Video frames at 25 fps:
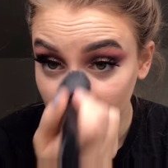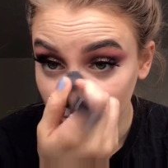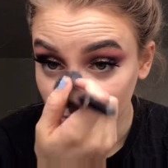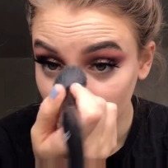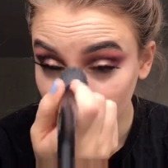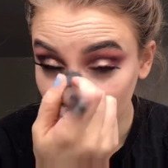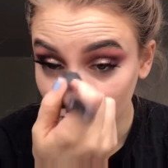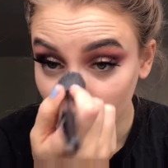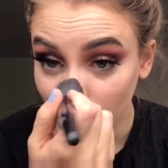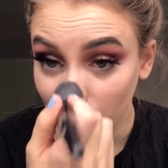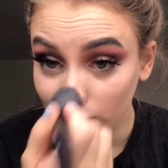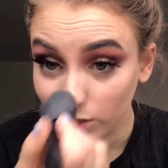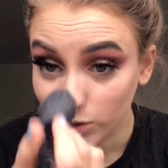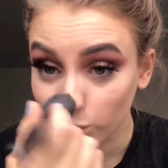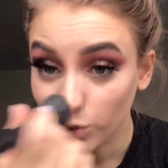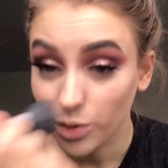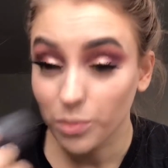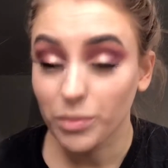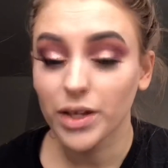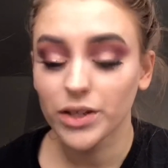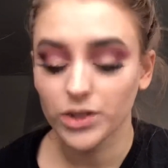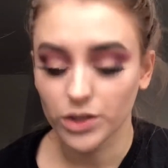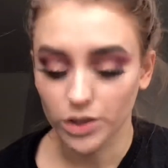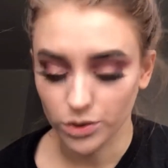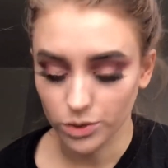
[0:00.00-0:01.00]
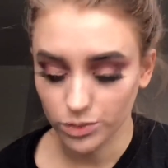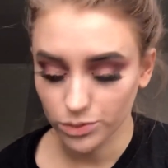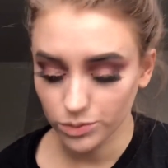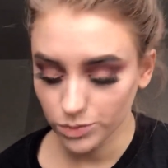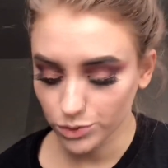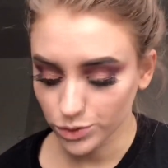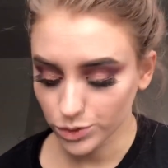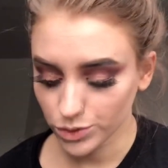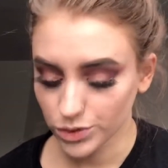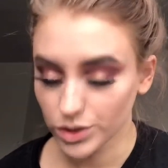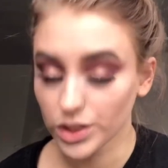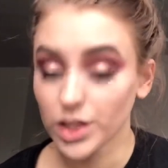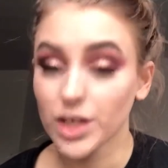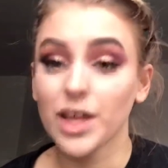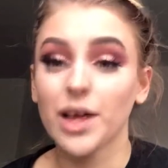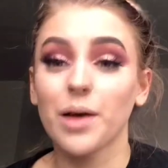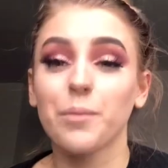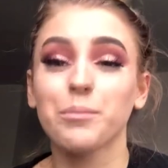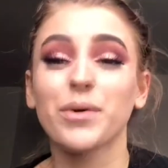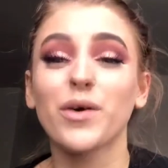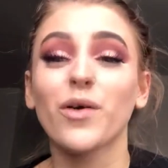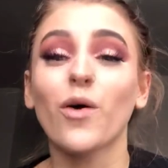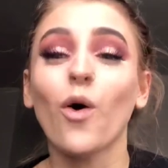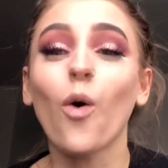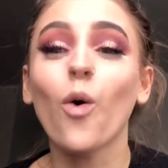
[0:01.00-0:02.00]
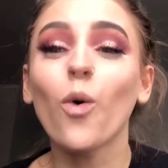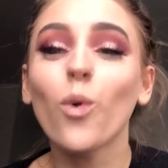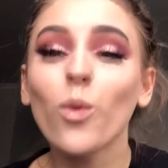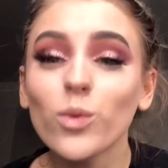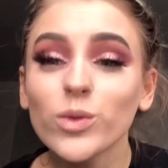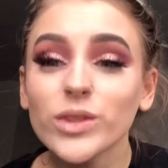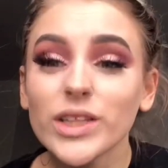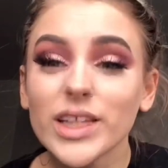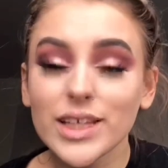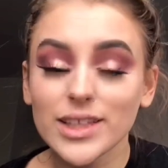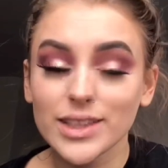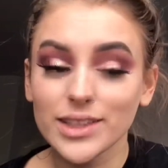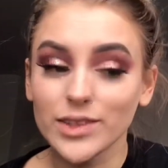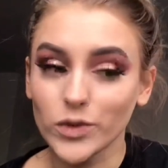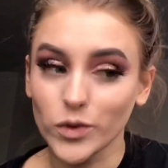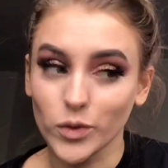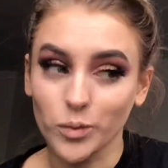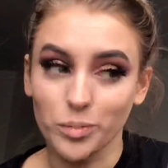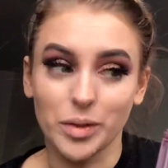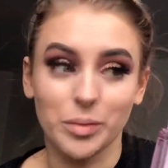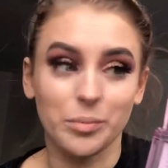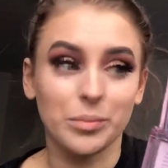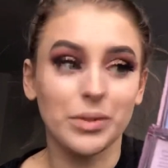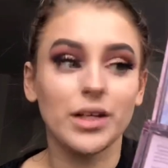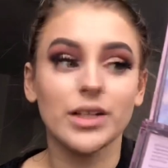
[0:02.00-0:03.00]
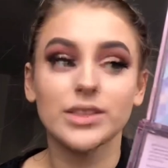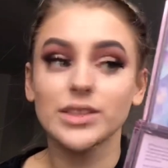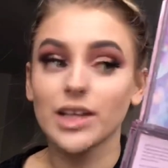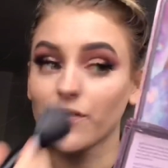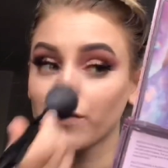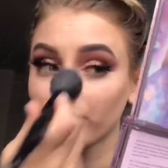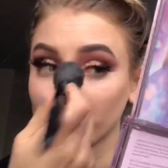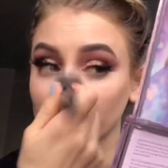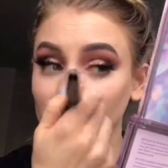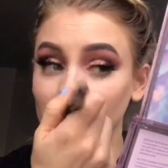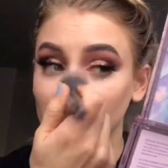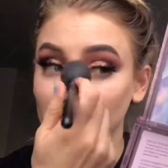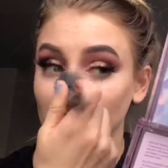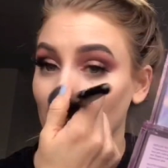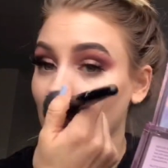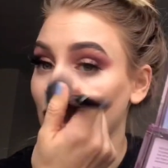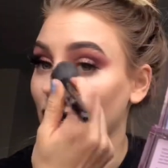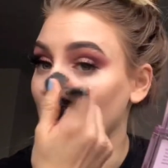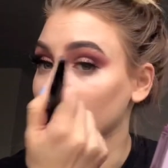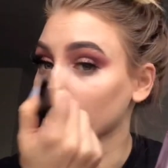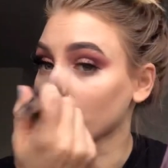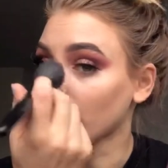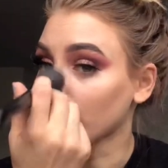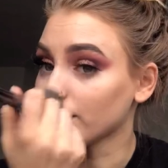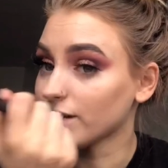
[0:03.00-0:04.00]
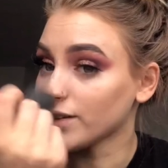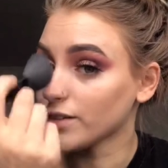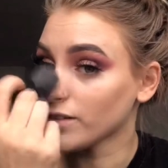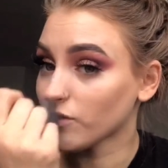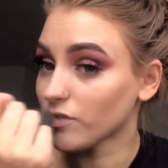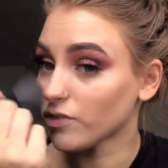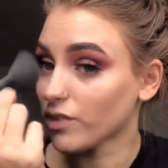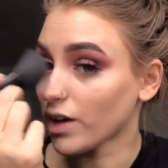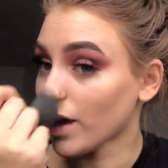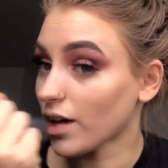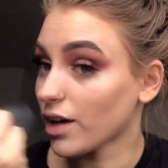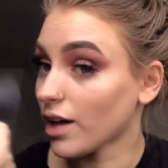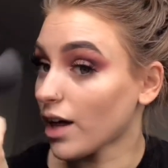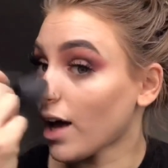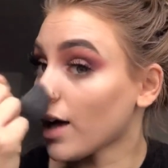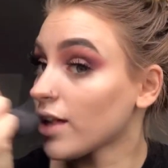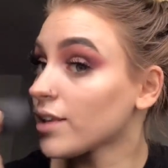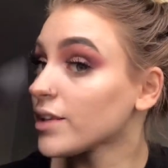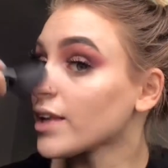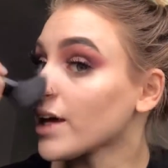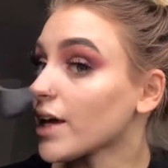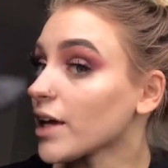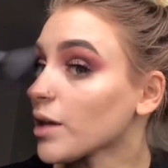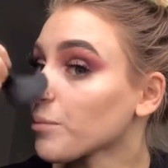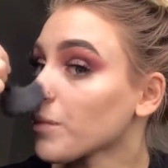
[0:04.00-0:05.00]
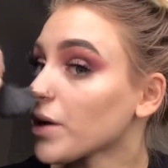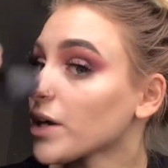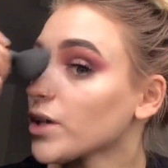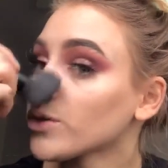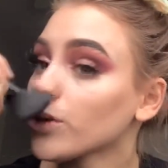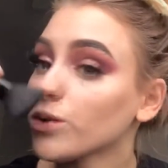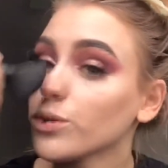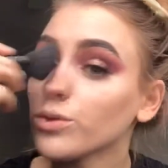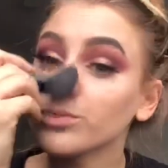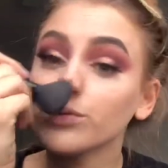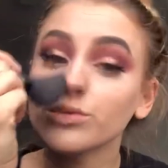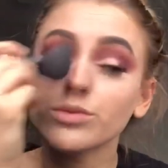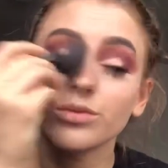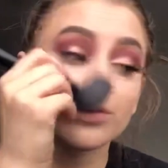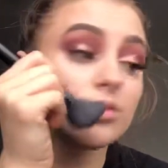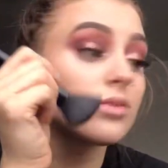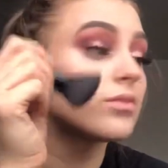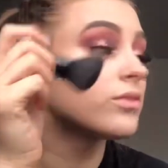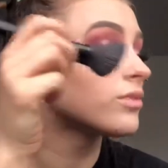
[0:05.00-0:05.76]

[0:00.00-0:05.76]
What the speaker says: contour my nose, but only a little bit because I feel like I like my nose